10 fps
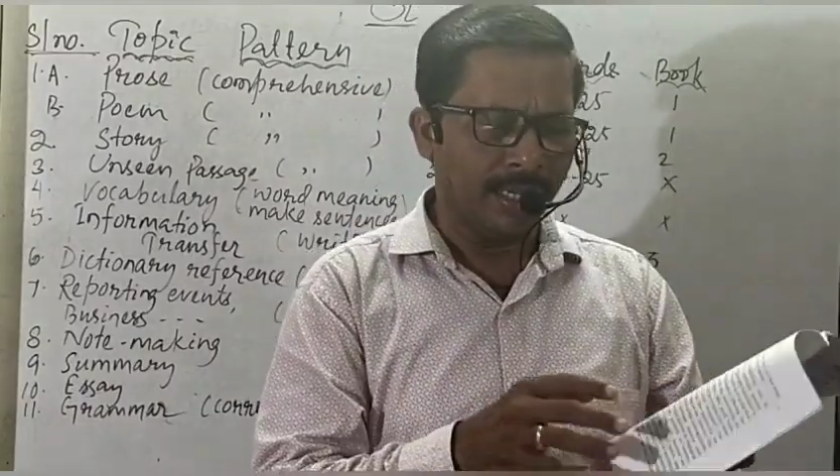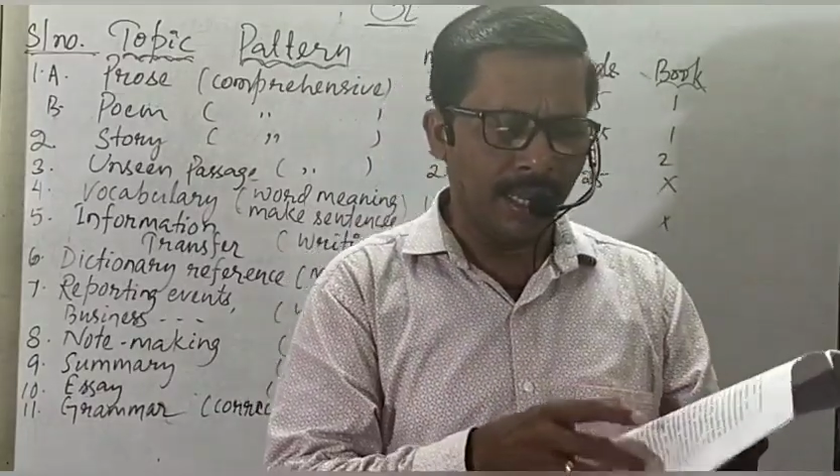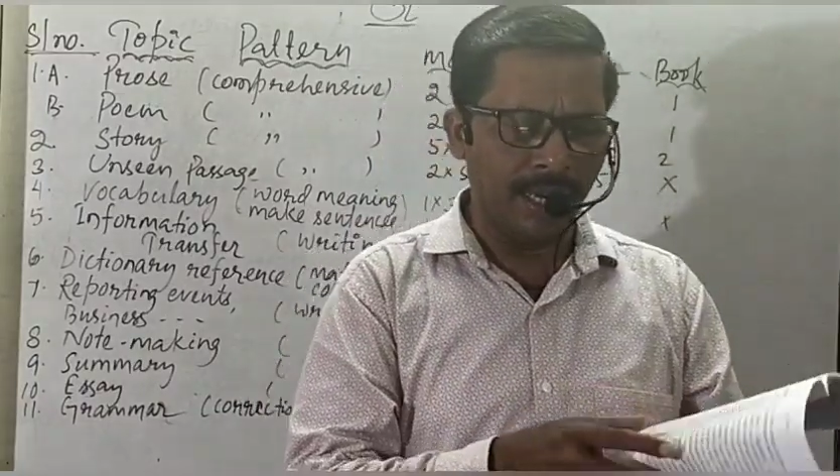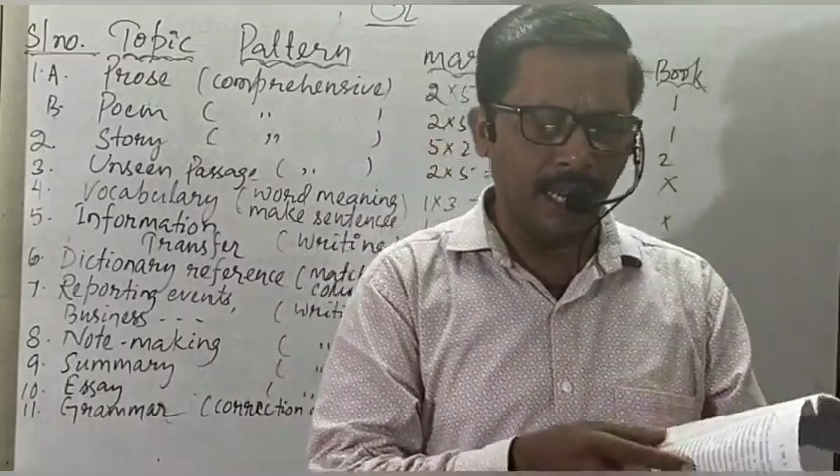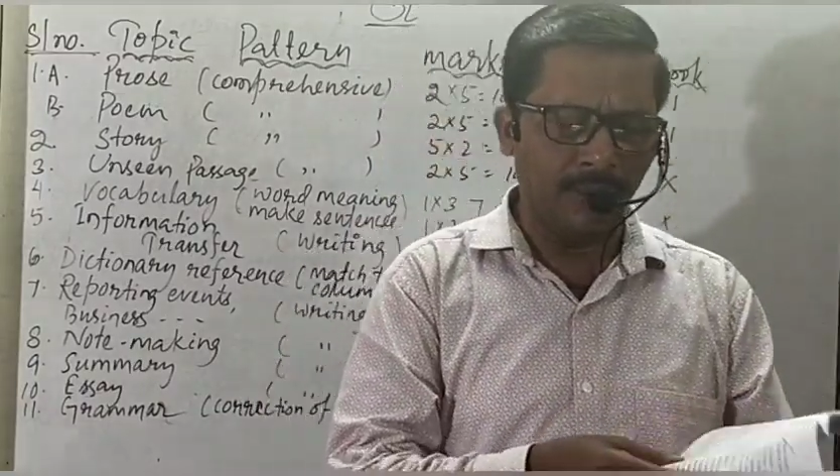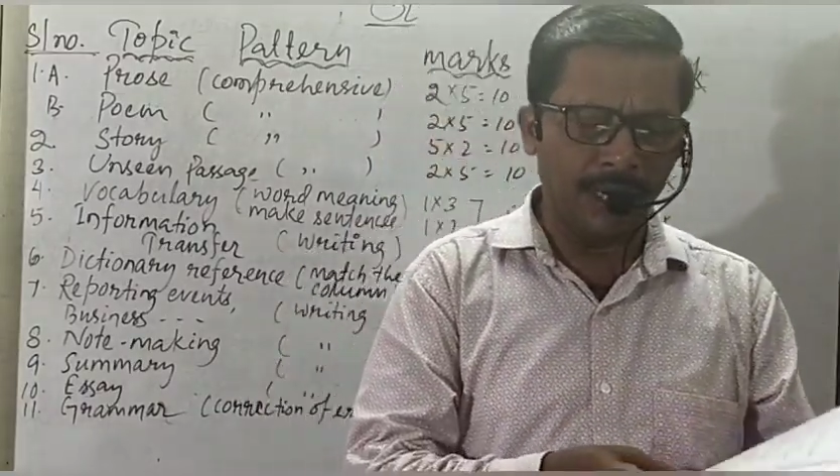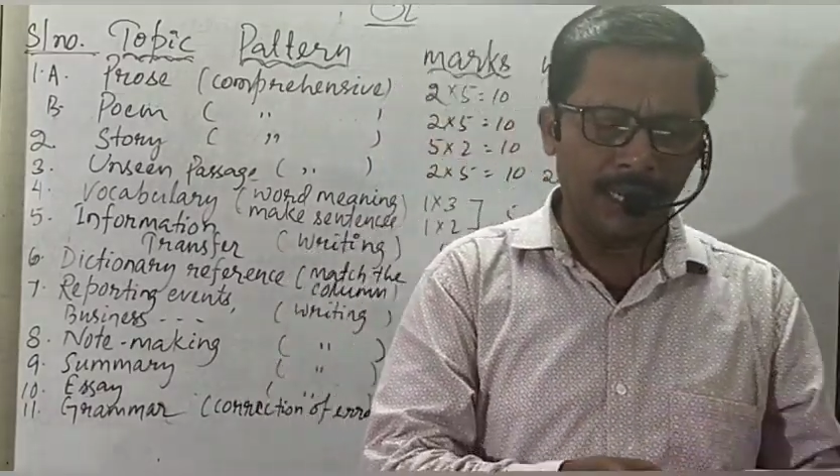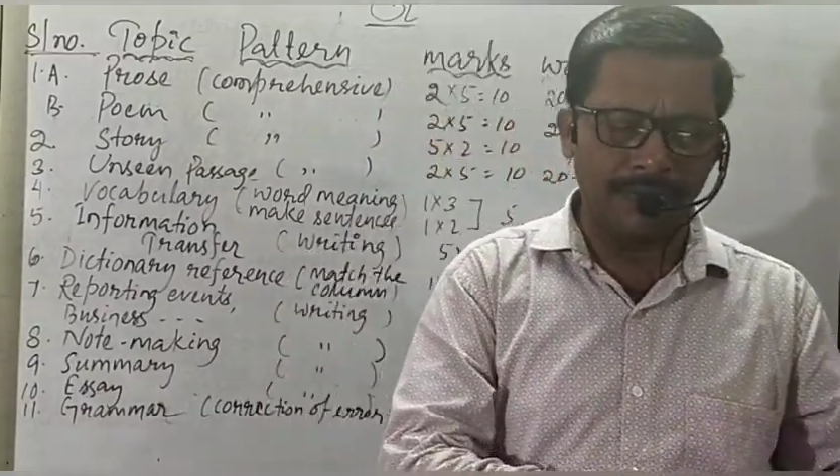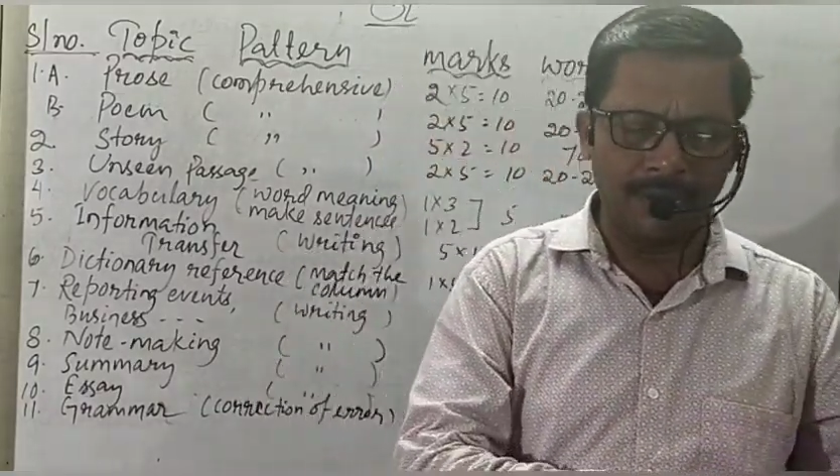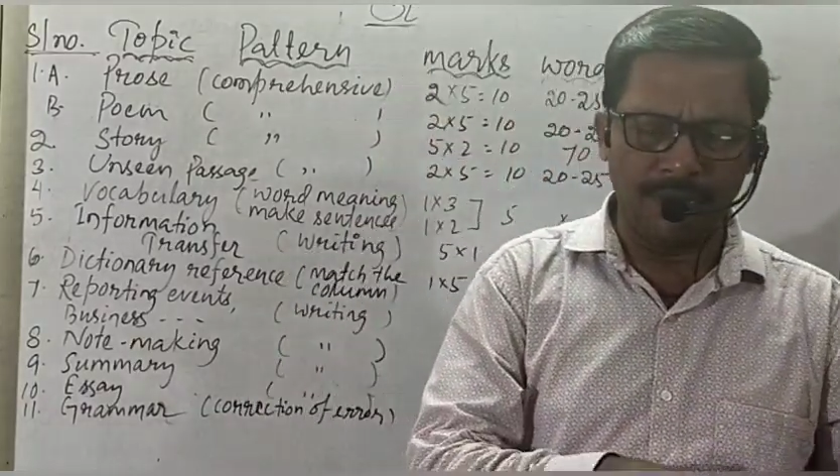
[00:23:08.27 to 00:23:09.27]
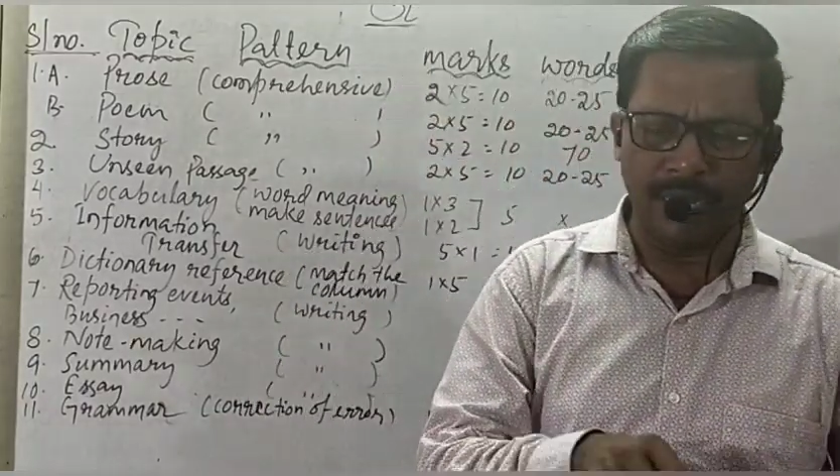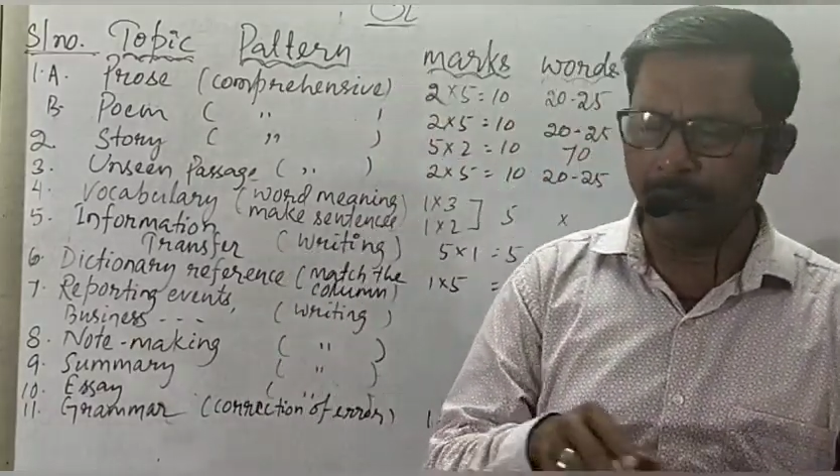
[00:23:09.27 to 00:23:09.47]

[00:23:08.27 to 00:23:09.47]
Till now whatever we have